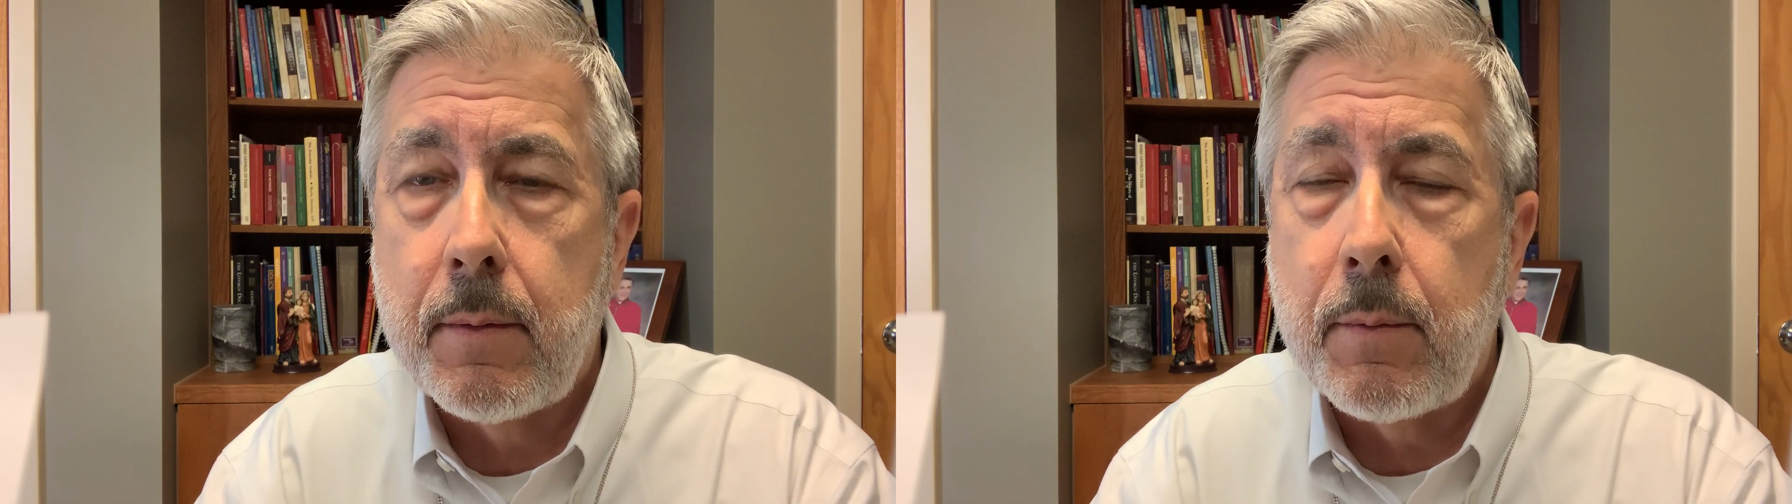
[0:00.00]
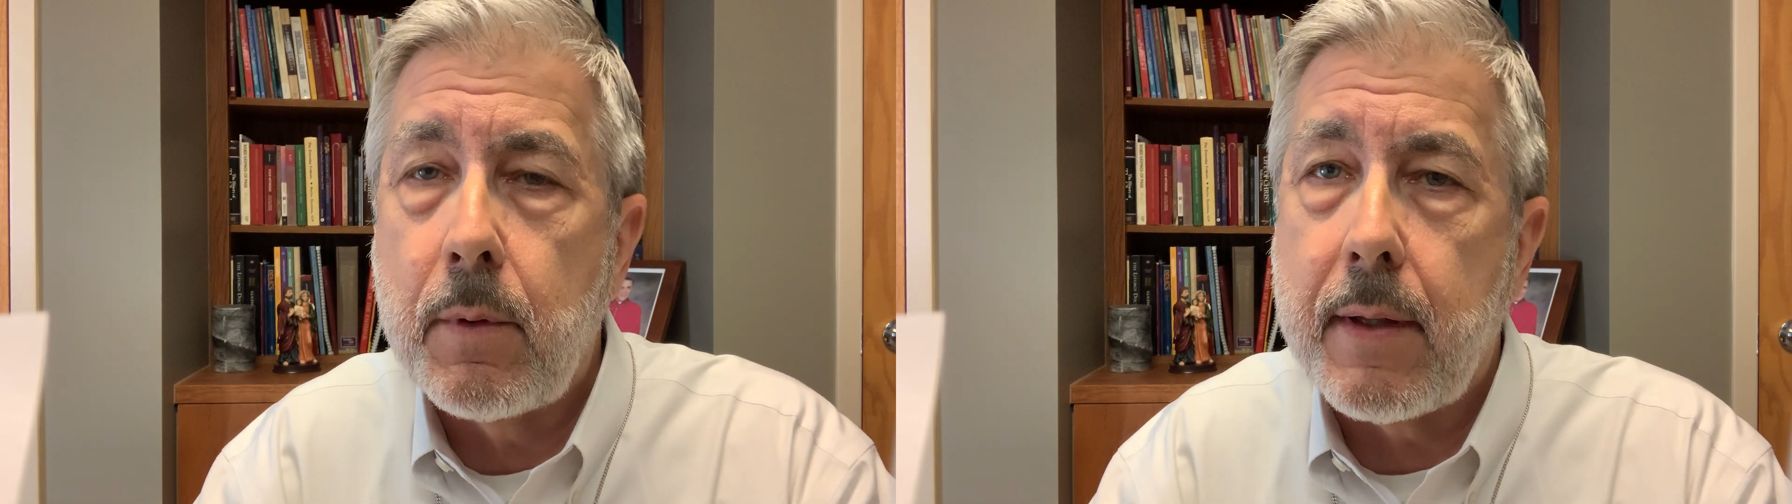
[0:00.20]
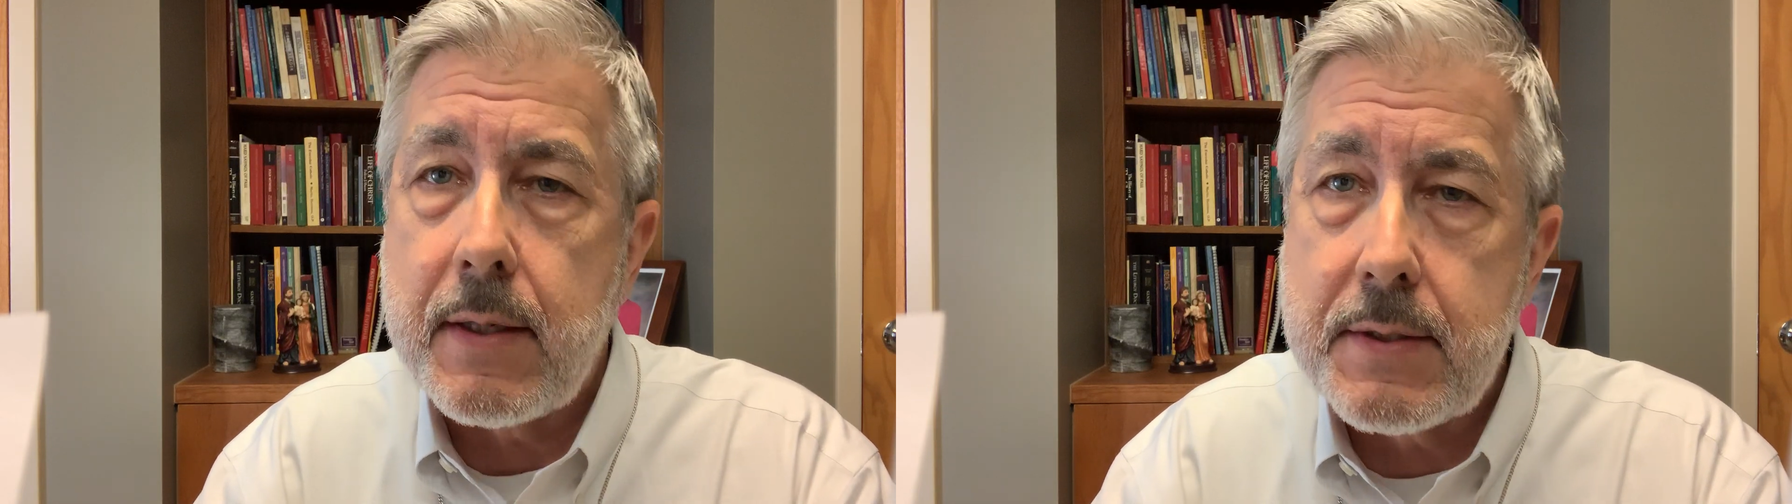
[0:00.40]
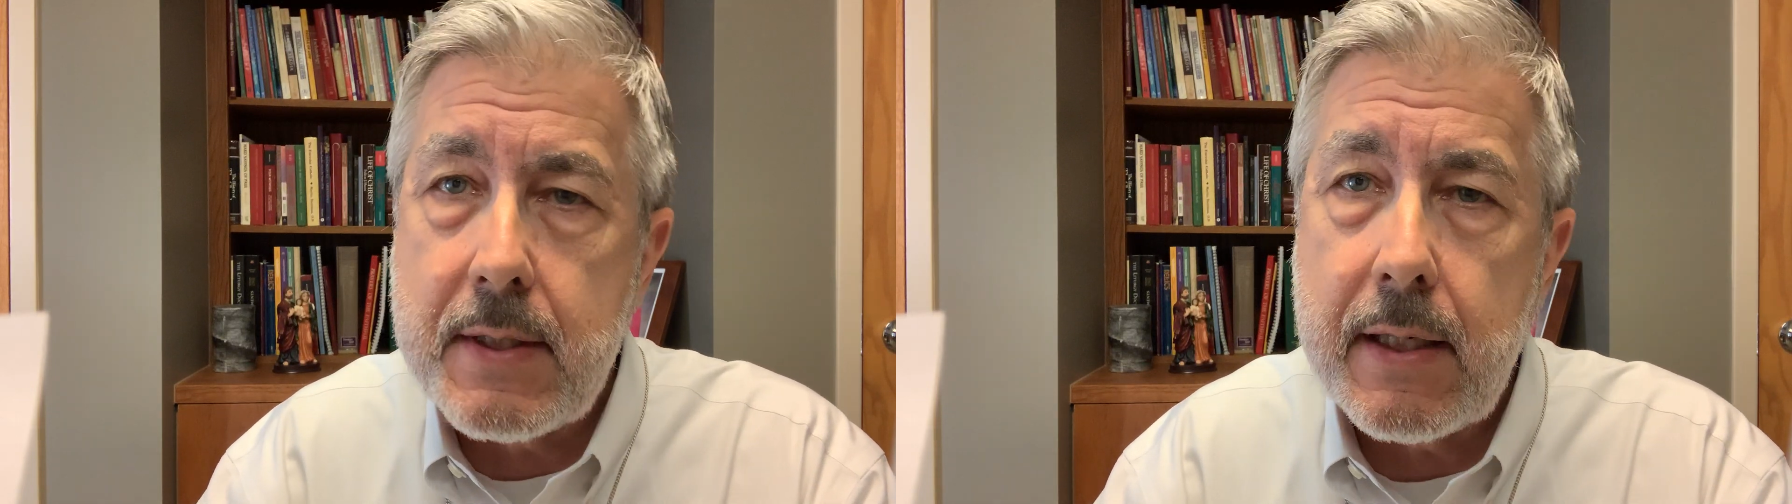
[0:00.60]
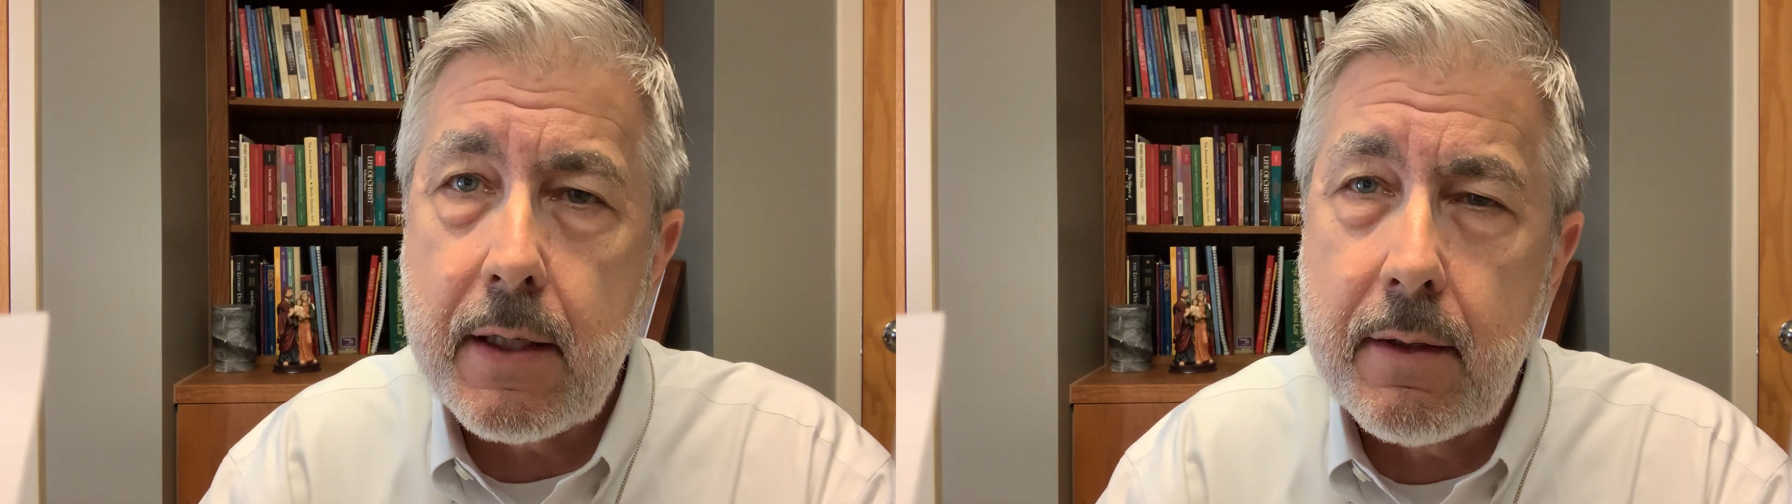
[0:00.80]
Will they
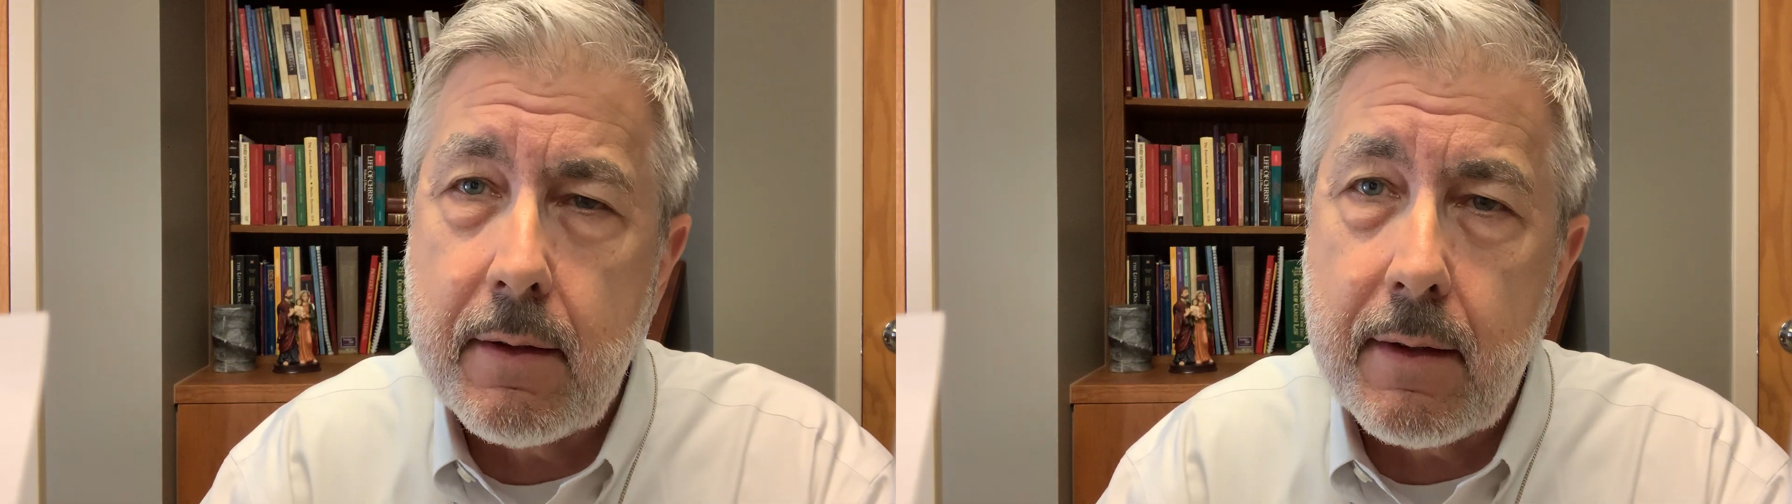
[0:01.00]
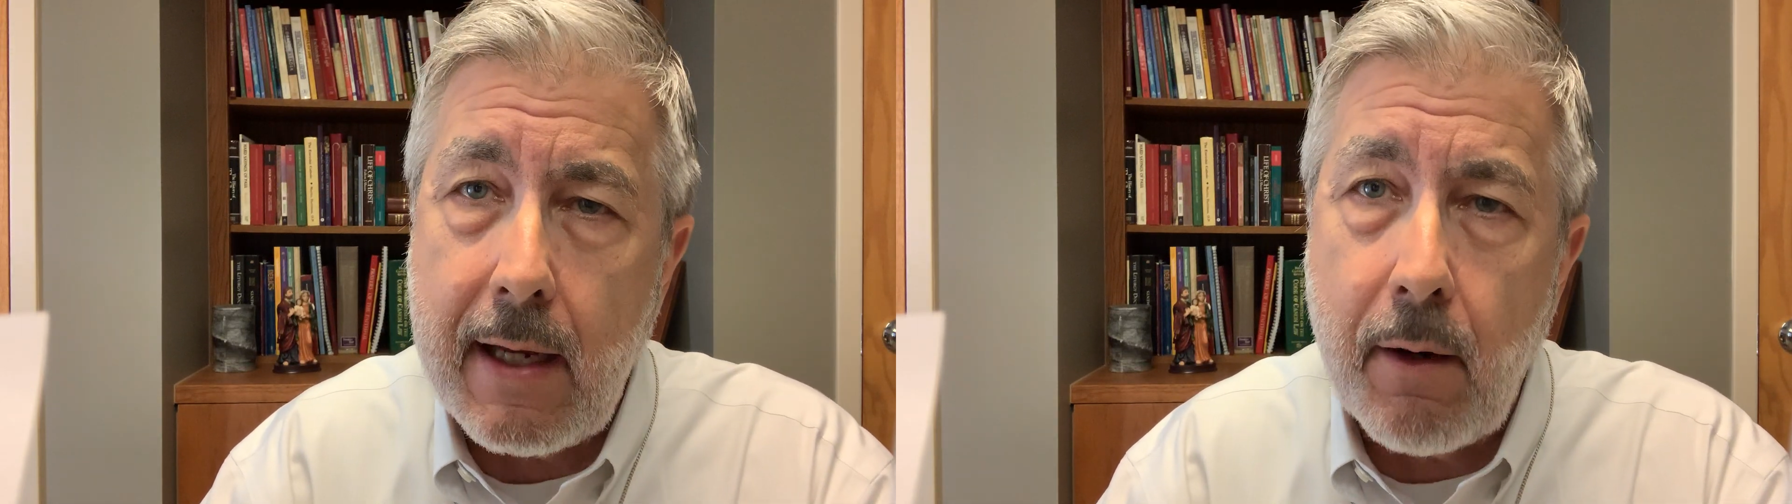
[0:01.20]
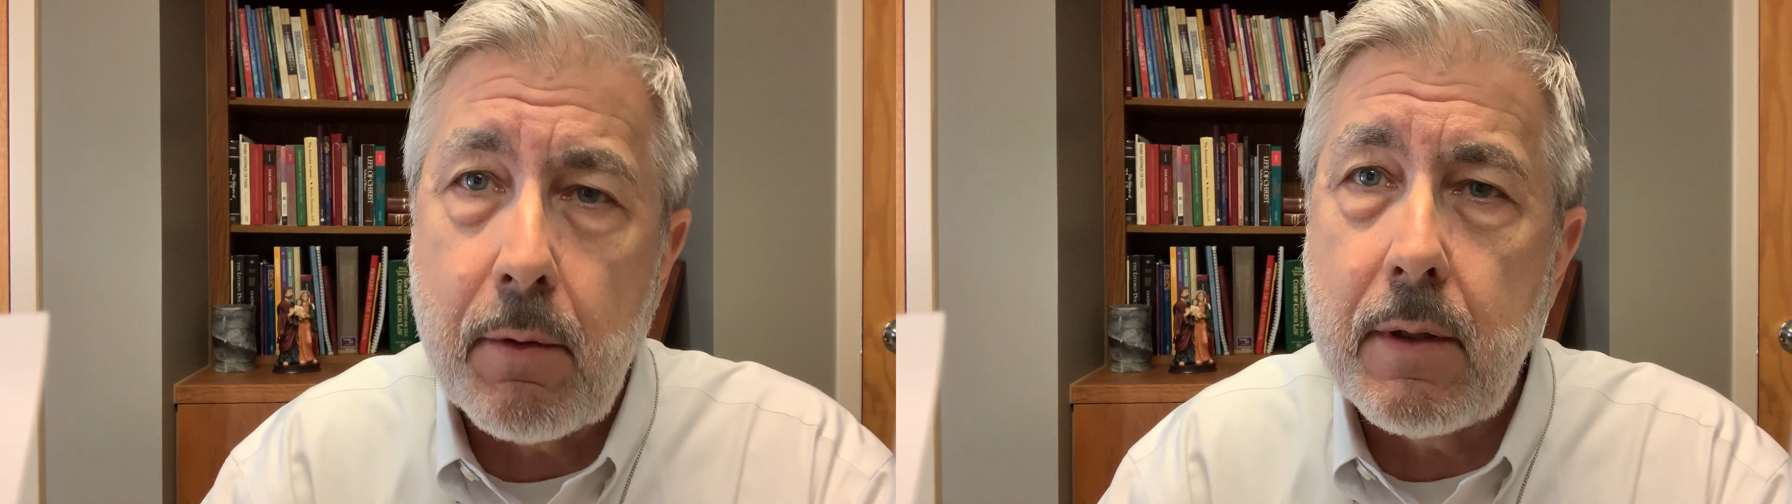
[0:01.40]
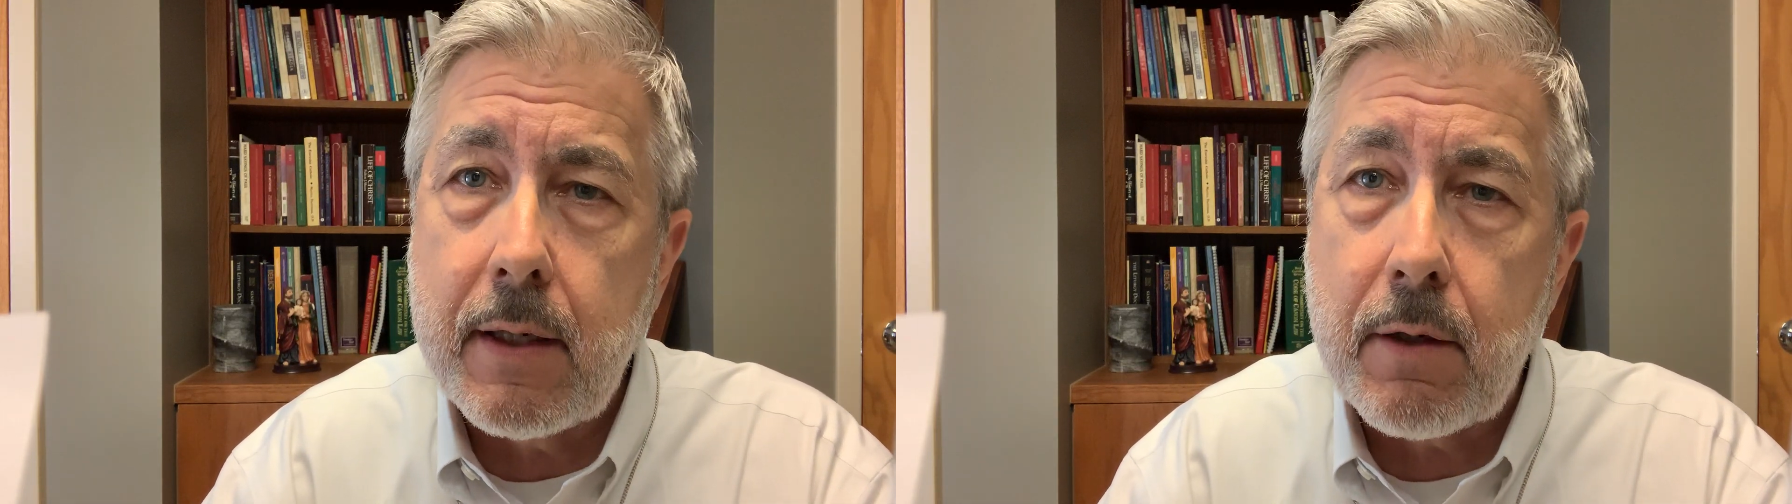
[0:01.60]
see cowardly